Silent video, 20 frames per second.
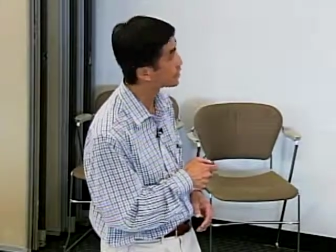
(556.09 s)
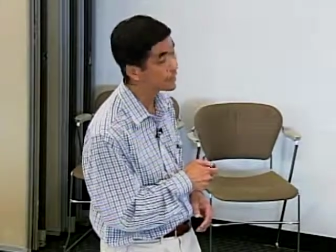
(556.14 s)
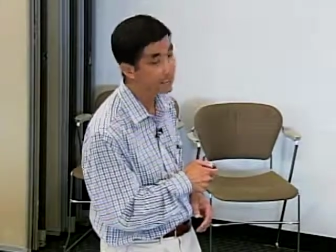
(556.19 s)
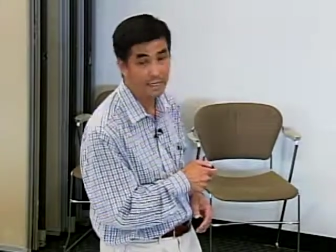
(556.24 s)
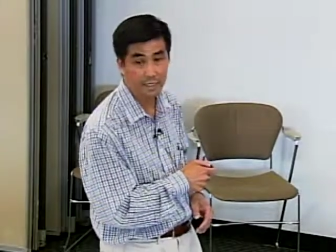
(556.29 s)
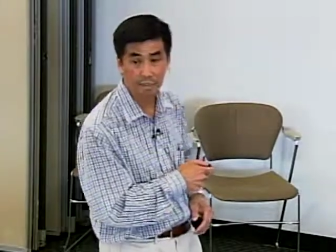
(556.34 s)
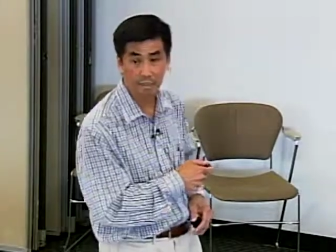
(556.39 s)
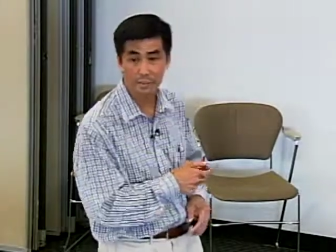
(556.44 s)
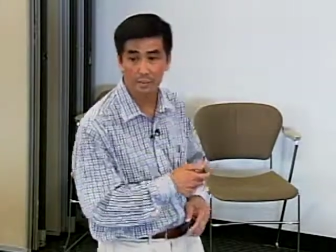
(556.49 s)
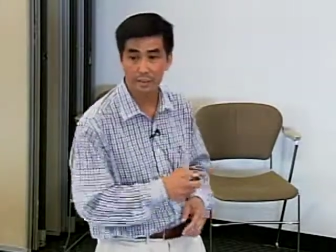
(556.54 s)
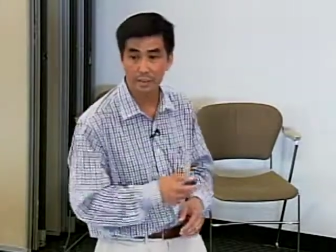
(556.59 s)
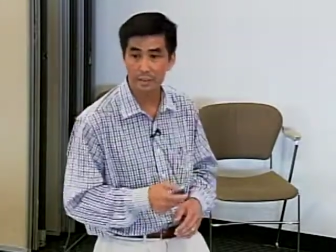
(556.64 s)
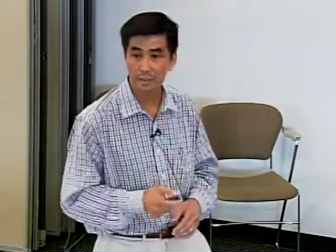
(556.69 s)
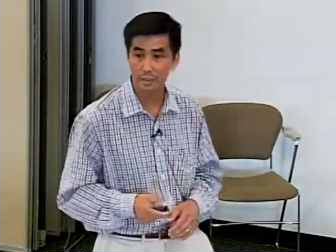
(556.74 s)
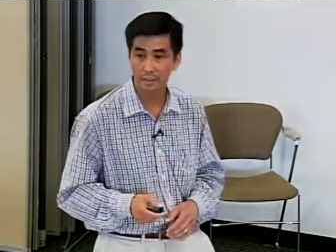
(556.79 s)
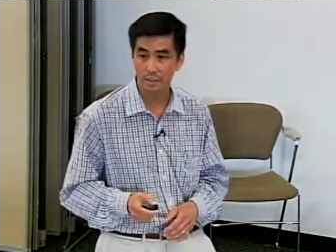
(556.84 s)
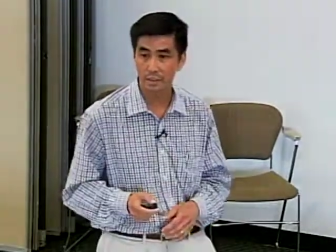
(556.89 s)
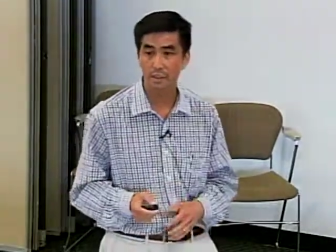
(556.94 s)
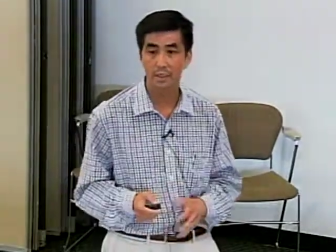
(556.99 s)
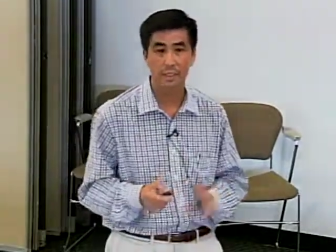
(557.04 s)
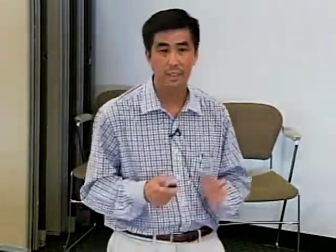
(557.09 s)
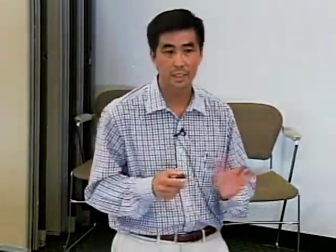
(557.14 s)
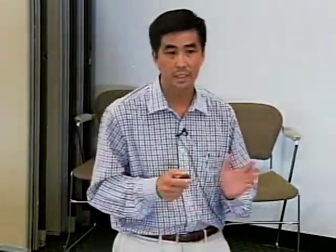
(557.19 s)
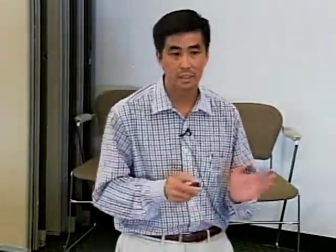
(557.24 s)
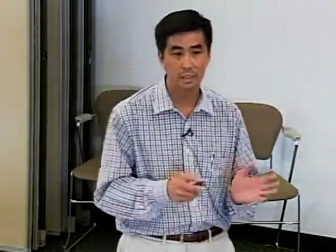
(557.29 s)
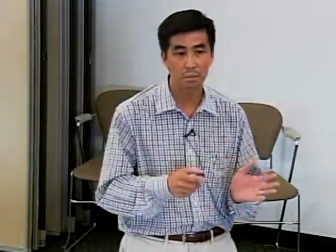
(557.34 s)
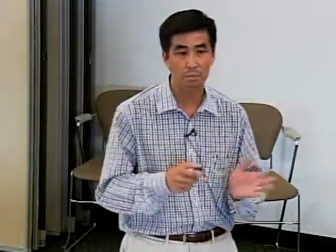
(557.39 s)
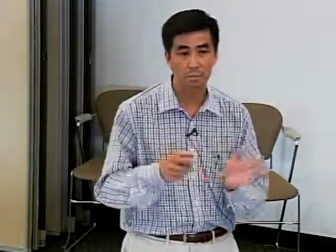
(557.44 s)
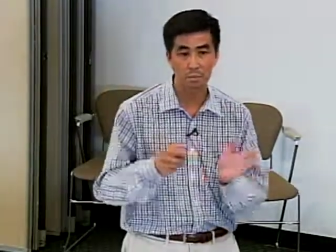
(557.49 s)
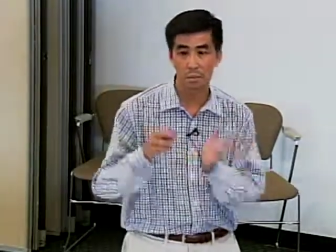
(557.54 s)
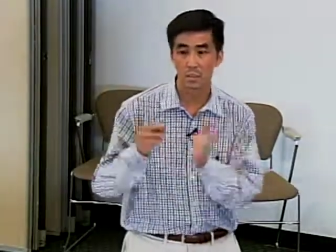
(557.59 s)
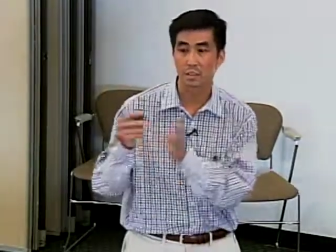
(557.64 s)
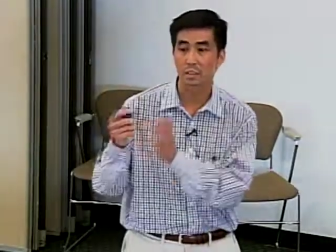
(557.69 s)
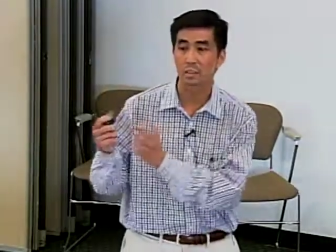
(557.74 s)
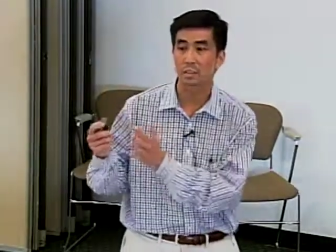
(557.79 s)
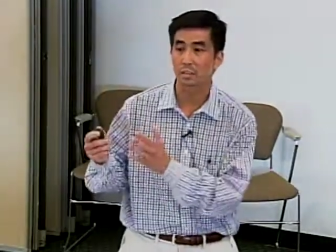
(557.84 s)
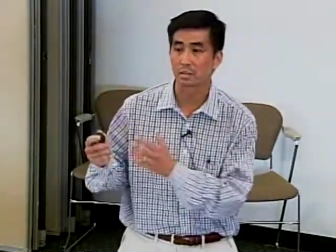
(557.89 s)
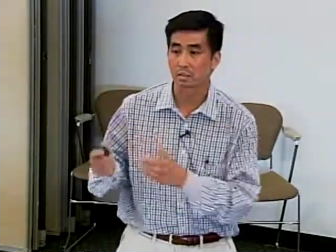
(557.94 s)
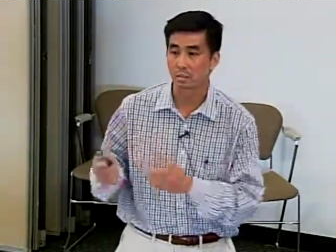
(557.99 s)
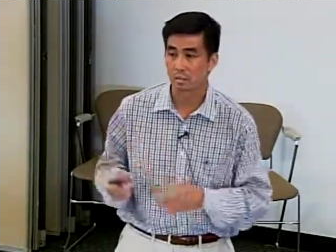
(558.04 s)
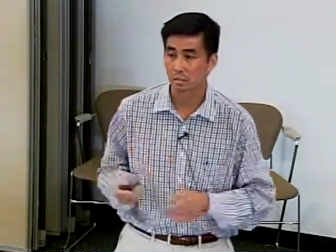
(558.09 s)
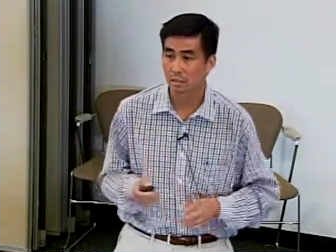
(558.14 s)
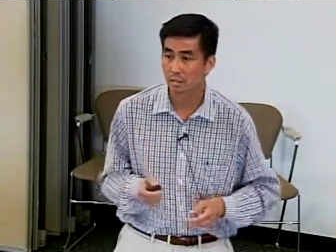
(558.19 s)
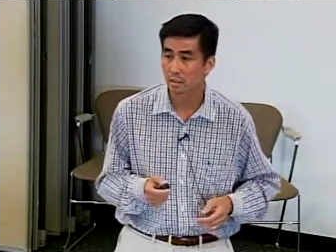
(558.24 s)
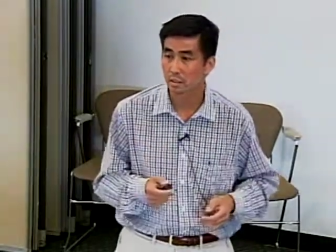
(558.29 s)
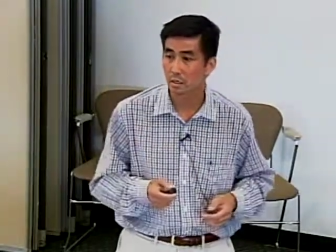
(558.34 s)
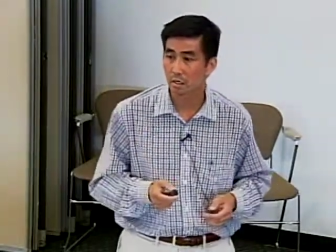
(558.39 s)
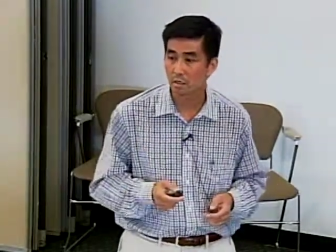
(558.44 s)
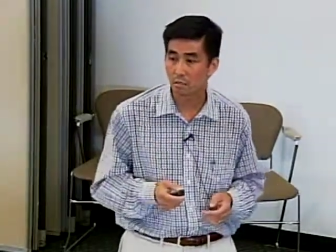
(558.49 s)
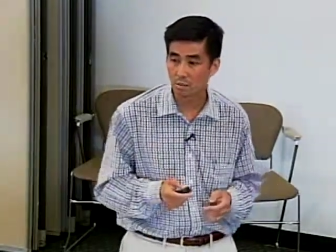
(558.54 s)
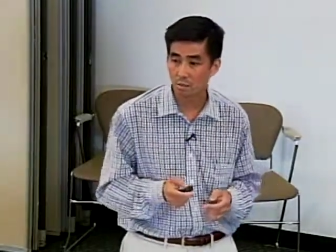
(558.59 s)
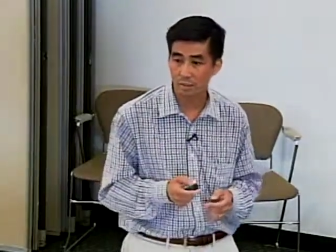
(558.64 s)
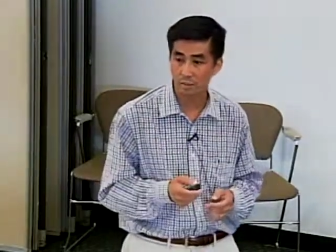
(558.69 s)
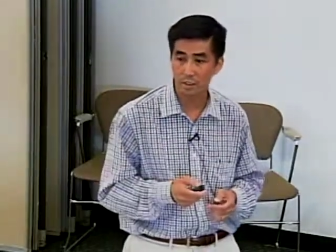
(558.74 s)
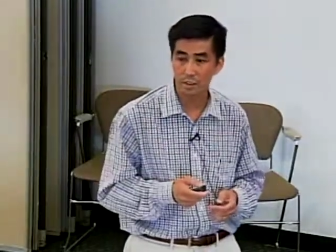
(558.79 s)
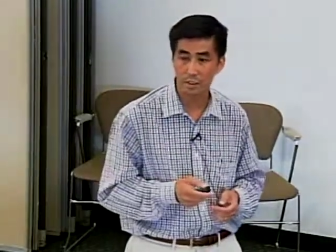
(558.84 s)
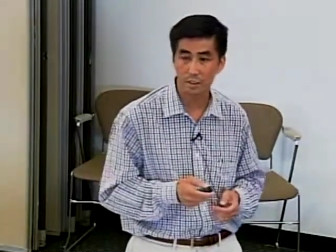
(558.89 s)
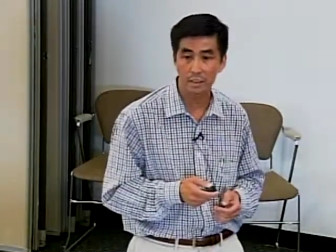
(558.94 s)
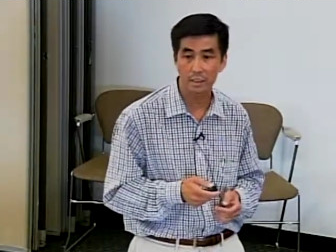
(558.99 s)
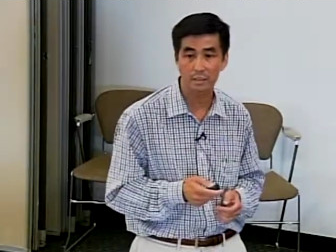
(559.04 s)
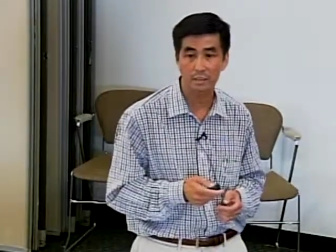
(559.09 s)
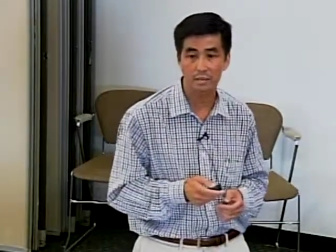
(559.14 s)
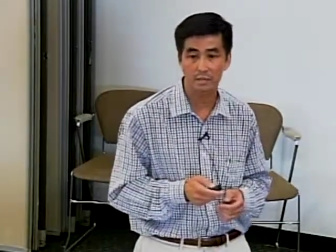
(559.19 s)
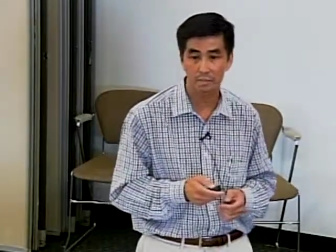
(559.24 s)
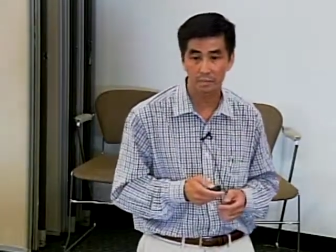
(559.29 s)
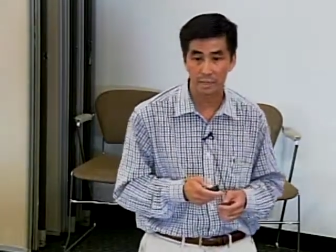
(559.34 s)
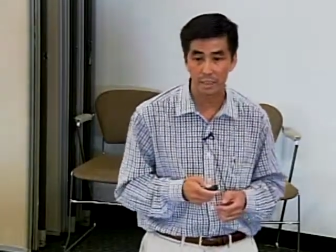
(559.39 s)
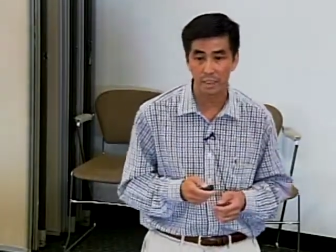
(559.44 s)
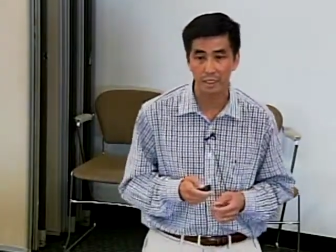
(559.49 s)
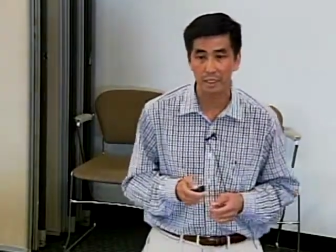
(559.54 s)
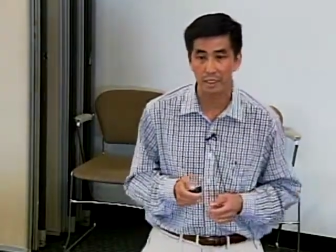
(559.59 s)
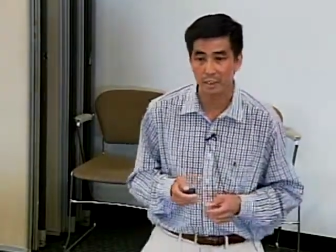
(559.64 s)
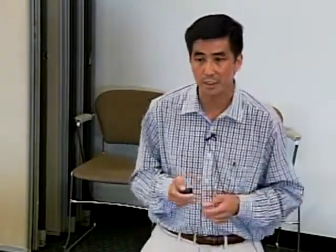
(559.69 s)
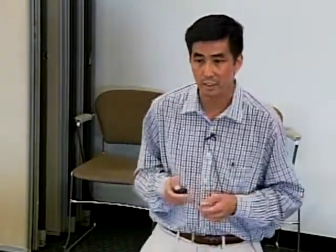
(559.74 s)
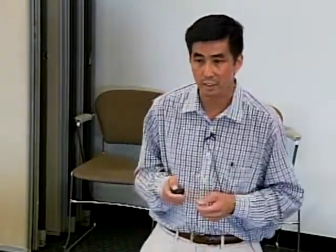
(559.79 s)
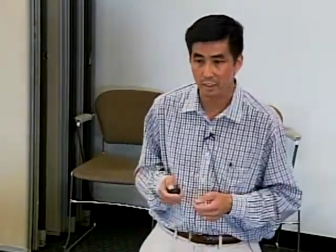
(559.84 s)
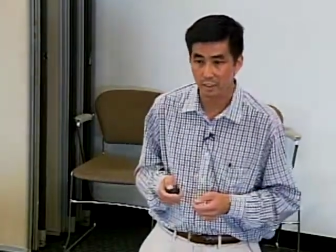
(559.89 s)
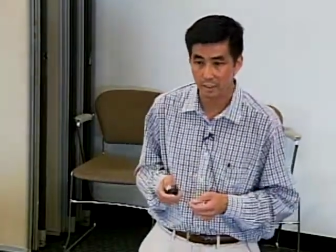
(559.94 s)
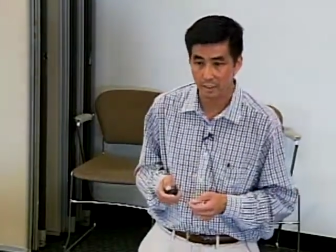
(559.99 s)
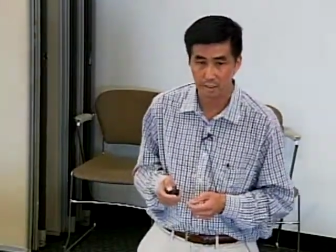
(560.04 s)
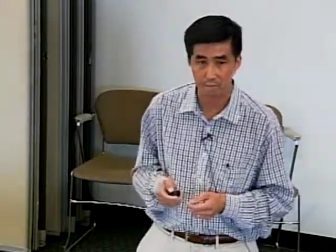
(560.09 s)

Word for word: this category that at some point they'll, they'll outgrow the need for medication.